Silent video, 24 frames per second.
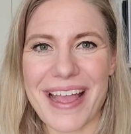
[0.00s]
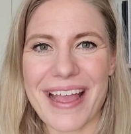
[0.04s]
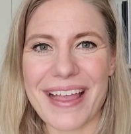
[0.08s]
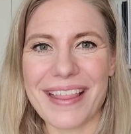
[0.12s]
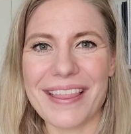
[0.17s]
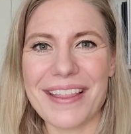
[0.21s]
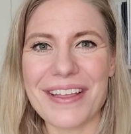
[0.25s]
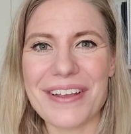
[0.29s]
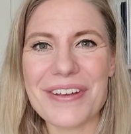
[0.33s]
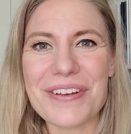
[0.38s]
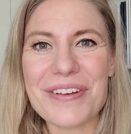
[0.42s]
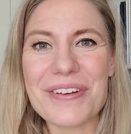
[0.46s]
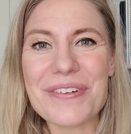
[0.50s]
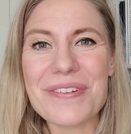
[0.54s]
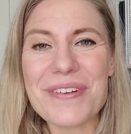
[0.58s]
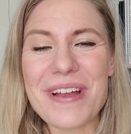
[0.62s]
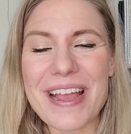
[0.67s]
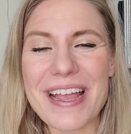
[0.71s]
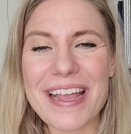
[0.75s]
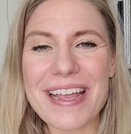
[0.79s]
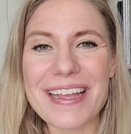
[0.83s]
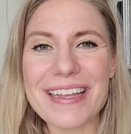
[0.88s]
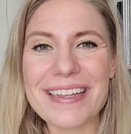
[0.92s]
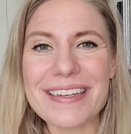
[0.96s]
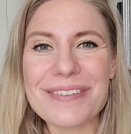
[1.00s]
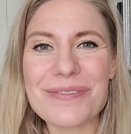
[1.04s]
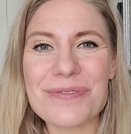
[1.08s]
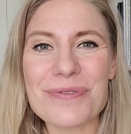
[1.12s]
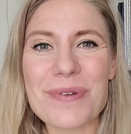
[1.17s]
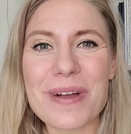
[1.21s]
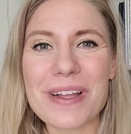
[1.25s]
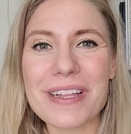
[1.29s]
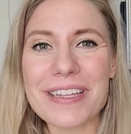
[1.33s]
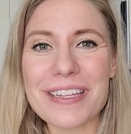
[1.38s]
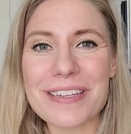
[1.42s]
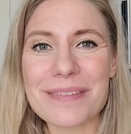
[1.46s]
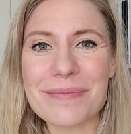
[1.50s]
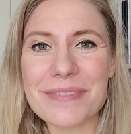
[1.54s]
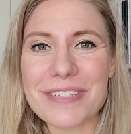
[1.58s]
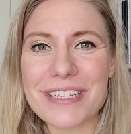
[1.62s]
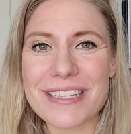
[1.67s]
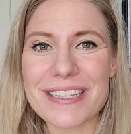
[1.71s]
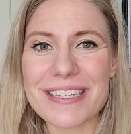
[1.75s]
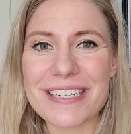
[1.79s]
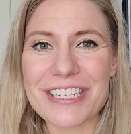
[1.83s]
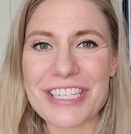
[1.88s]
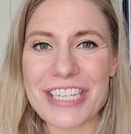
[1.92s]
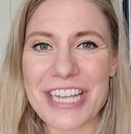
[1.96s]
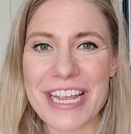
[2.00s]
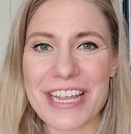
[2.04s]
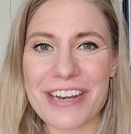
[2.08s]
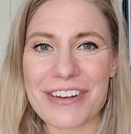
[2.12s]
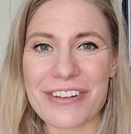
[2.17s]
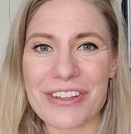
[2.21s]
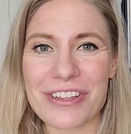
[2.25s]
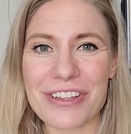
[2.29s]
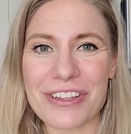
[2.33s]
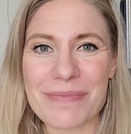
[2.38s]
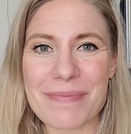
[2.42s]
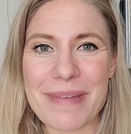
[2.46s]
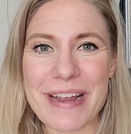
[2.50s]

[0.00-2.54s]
Hello and welcome to the channel.